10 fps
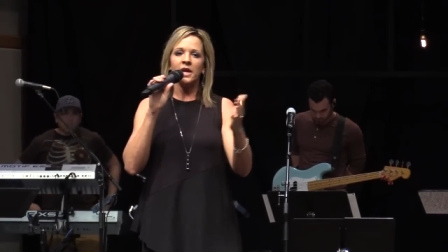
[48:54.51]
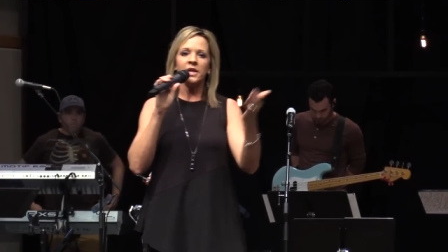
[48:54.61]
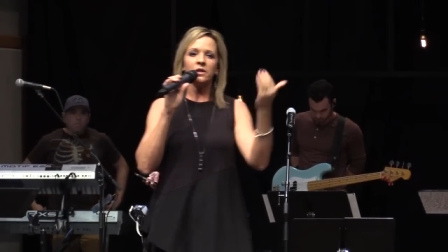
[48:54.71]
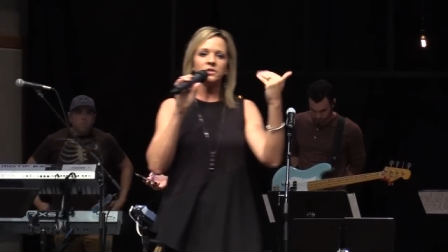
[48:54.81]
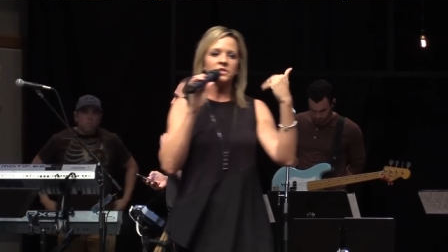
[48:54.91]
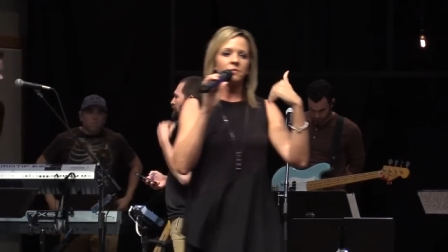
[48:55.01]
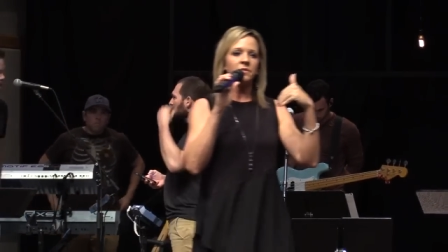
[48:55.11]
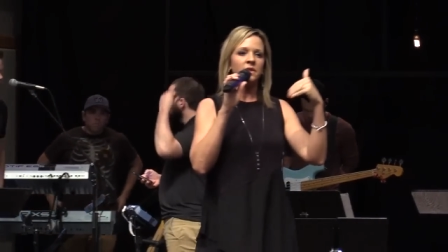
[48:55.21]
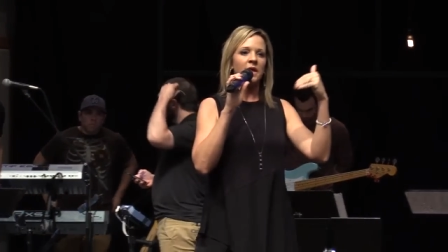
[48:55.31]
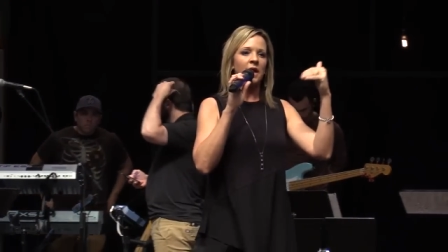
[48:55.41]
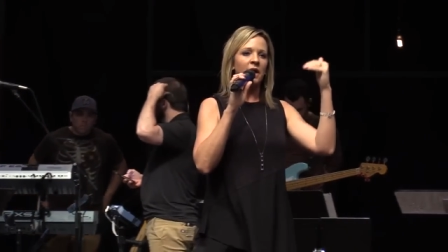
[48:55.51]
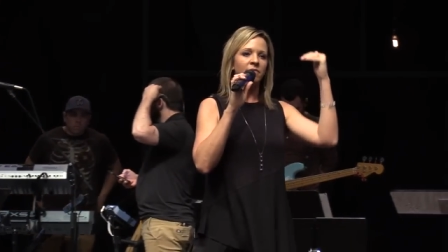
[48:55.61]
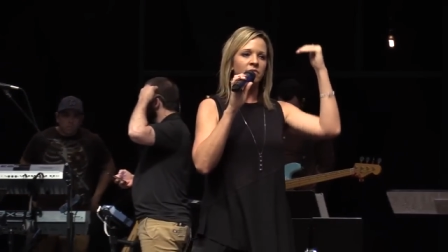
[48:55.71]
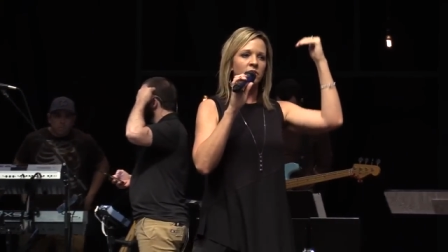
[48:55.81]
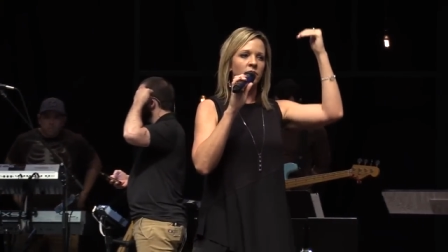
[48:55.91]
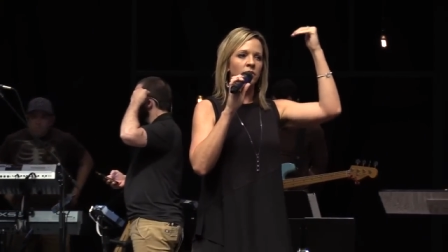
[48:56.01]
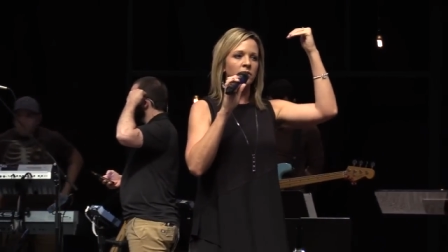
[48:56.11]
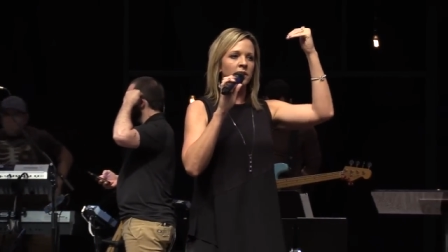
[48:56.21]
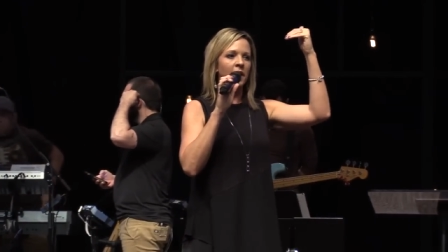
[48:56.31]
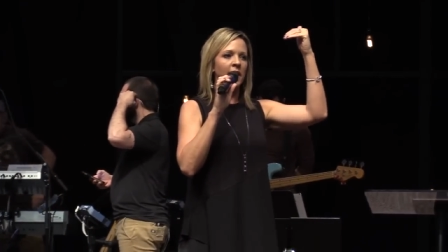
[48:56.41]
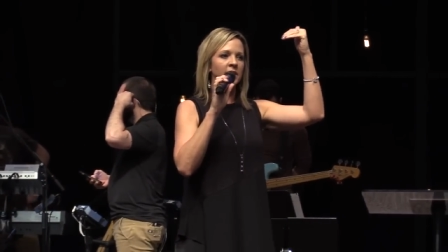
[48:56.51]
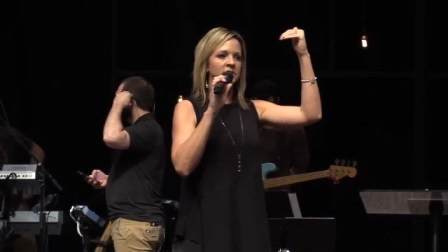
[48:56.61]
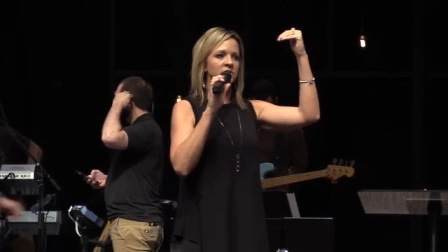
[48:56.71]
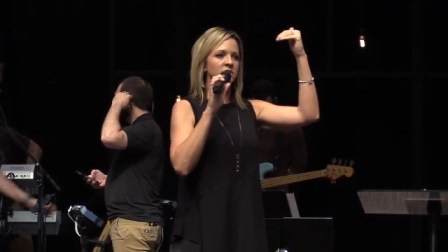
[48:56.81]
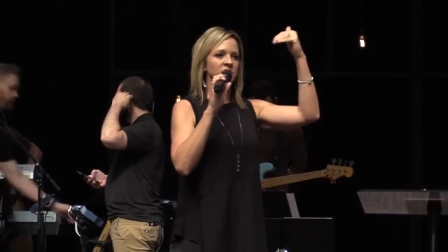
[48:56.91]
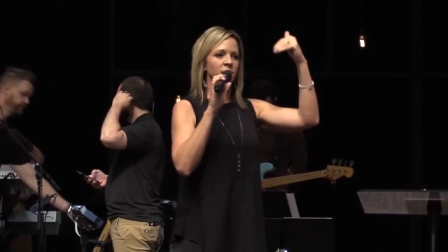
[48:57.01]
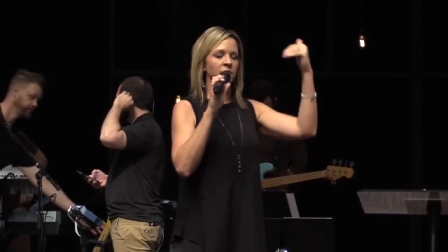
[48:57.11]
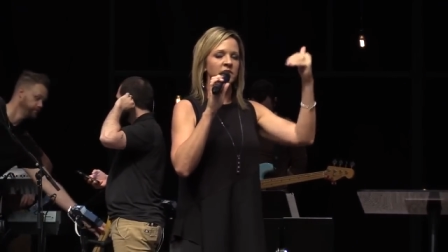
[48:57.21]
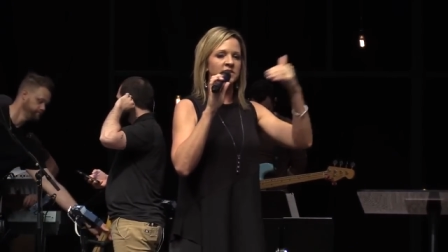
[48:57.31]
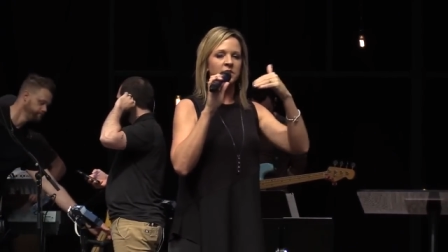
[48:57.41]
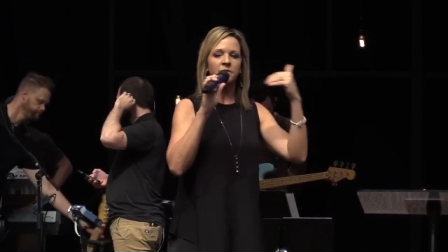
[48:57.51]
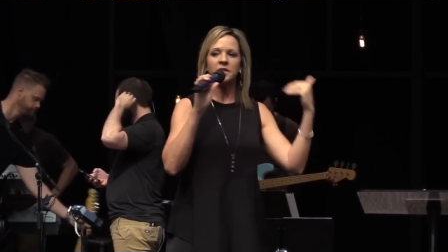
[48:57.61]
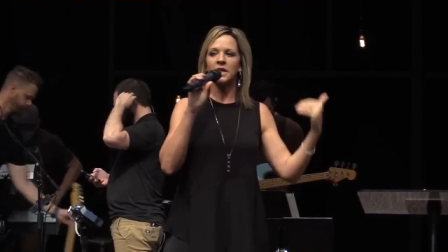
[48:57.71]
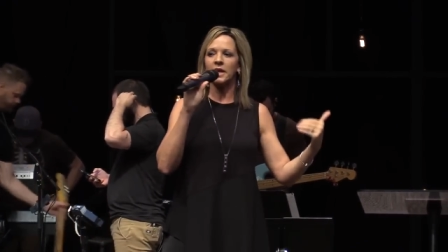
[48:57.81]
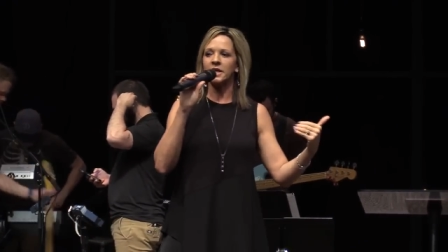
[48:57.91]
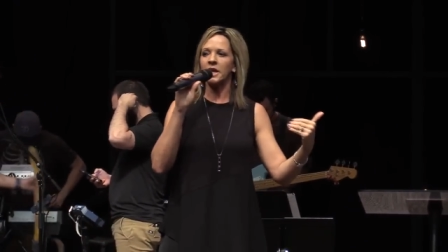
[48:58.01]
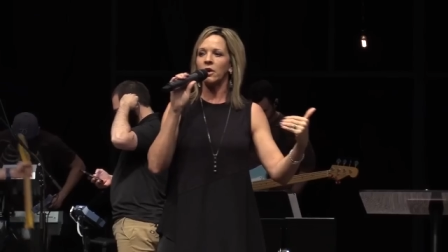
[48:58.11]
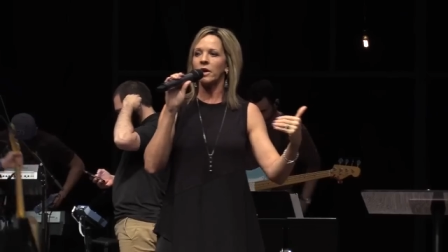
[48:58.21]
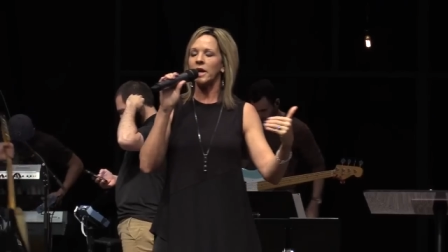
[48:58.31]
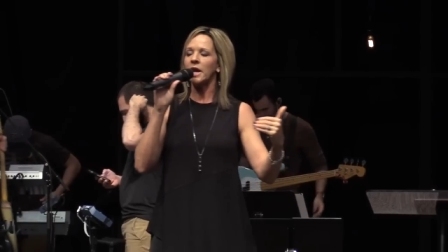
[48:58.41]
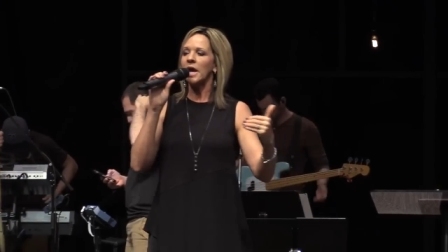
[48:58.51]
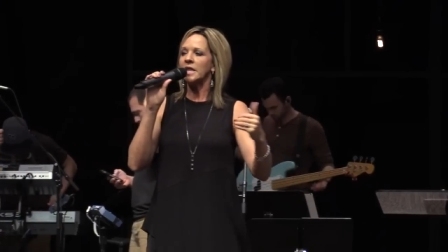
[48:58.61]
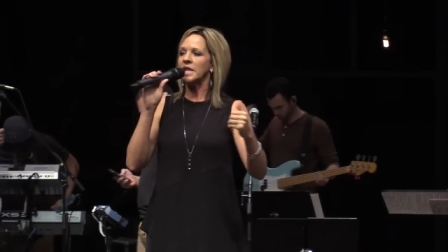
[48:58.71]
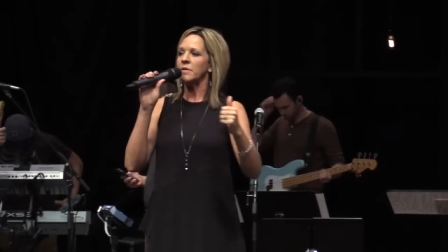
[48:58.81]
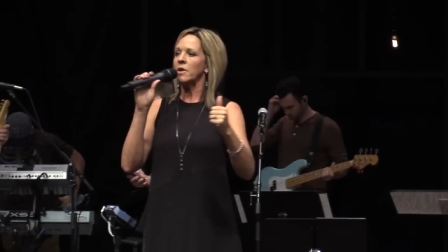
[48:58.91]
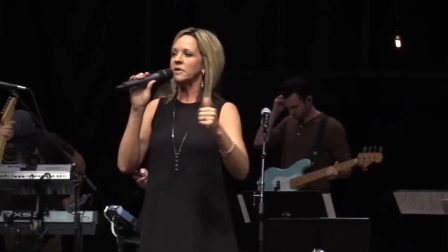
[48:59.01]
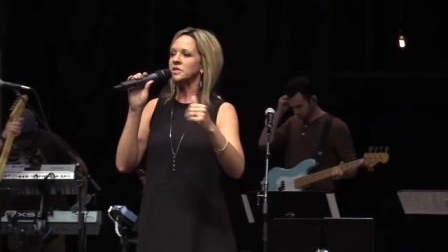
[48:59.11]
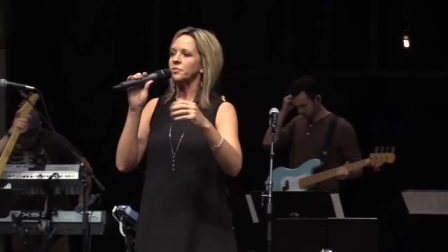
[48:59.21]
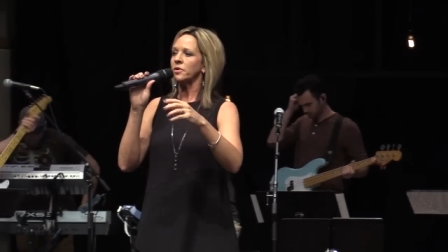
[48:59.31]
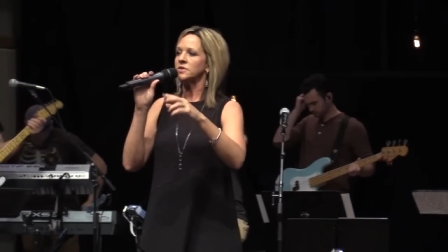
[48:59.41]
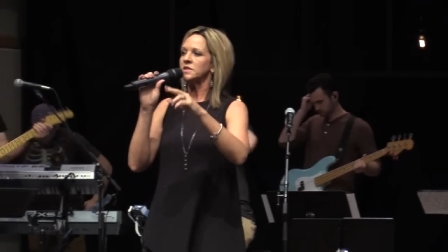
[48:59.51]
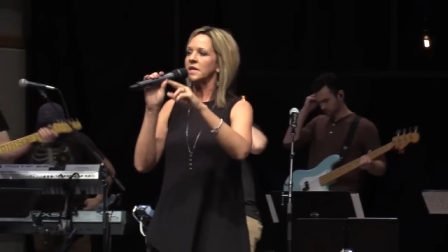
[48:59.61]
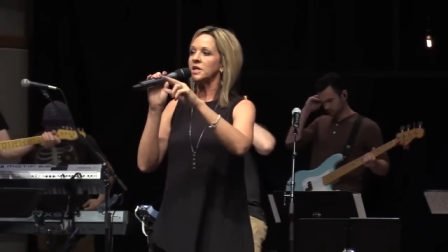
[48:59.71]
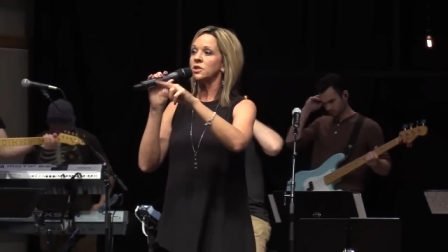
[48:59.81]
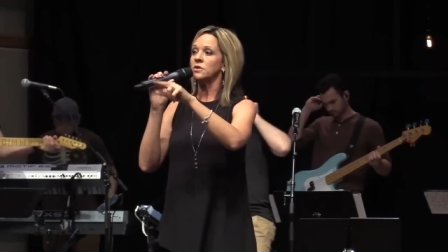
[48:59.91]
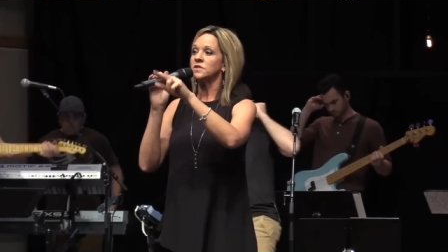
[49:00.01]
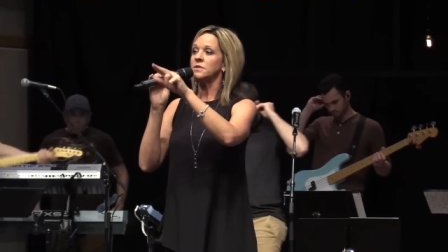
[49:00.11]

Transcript: and here's something that I've learned as just a person, it's something that I carry, that I'm always a person that can learn